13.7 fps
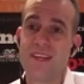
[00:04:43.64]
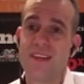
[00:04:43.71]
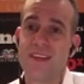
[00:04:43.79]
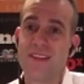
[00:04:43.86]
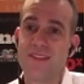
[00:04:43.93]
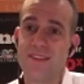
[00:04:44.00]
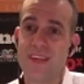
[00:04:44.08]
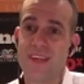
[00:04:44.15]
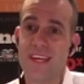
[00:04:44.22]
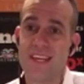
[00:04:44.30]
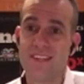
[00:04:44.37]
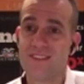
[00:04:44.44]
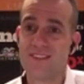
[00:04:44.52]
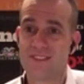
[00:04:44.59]
They,
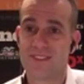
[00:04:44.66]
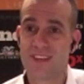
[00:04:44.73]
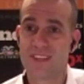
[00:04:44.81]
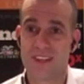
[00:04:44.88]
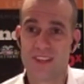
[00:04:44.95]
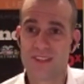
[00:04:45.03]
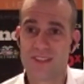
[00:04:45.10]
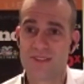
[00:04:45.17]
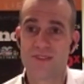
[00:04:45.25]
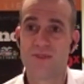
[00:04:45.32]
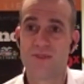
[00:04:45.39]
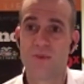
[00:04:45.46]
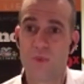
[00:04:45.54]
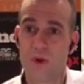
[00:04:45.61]
just like us,
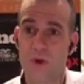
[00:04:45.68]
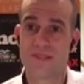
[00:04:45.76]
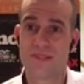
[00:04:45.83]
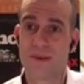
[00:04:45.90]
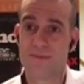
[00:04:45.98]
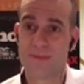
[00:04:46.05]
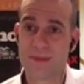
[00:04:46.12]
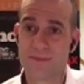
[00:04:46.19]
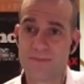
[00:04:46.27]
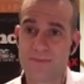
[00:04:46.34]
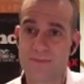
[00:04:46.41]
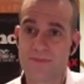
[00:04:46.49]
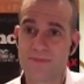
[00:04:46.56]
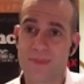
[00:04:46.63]
want something,
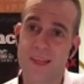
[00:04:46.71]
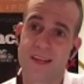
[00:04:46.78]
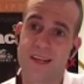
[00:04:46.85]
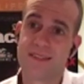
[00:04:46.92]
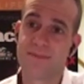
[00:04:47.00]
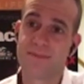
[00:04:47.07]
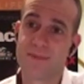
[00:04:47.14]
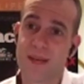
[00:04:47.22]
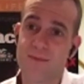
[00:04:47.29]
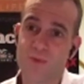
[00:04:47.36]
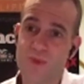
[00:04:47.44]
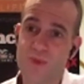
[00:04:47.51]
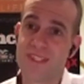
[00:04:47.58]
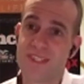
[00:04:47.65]
and sometimes we
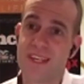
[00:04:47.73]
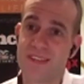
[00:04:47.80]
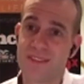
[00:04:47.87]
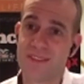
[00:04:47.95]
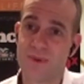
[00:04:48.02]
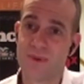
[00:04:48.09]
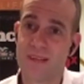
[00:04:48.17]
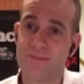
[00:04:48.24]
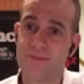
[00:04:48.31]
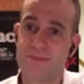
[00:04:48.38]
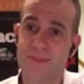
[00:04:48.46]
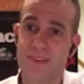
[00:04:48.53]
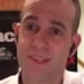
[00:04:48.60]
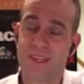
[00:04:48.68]
stand in their way.
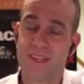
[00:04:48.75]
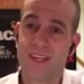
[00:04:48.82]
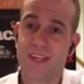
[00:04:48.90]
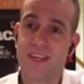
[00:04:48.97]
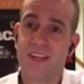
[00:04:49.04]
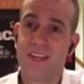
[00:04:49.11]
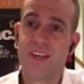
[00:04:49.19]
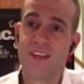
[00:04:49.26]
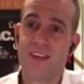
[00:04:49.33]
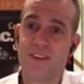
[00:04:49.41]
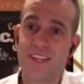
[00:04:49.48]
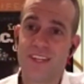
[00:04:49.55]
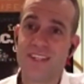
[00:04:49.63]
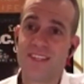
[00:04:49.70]
An
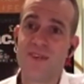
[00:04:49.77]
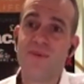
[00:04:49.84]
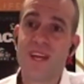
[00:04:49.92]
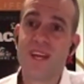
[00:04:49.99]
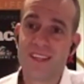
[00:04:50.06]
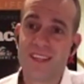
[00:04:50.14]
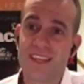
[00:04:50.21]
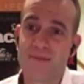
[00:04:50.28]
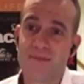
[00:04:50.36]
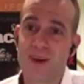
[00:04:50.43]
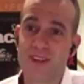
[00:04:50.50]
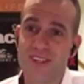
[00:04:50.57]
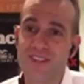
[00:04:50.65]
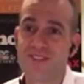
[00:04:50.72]
easy way to think about
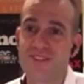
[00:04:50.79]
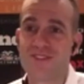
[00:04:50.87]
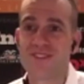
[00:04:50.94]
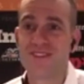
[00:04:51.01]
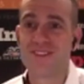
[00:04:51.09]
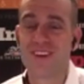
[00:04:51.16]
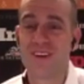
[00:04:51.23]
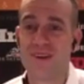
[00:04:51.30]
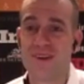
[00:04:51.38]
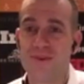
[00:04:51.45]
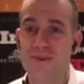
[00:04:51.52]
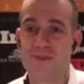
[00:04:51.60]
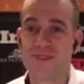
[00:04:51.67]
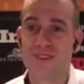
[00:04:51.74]
it is, I
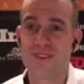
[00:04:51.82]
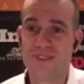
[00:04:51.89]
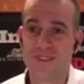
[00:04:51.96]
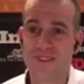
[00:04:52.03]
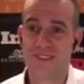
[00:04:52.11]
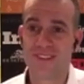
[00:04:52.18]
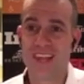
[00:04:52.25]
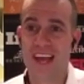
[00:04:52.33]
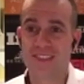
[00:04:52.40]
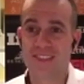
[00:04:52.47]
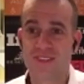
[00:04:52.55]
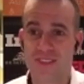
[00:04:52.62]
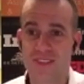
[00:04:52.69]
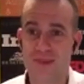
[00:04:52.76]
always call this the last
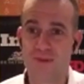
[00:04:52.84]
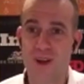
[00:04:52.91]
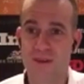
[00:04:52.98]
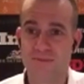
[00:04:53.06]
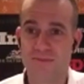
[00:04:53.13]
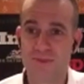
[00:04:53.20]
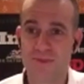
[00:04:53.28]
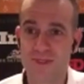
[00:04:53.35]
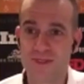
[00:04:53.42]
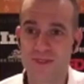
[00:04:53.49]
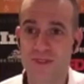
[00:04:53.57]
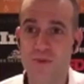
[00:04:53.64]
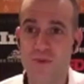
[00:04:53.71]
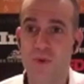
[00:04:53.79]
cookie problem. When there's only
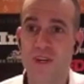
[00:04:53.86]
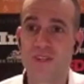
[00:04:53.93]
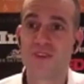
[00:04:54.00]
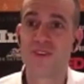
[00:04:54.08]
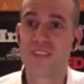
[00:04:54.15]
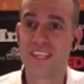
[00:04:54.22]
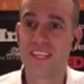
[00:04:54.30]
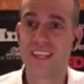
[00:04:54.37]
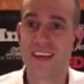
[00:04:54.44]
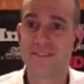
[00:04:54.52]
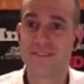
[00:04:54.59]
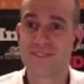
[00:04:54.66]
one cookie left,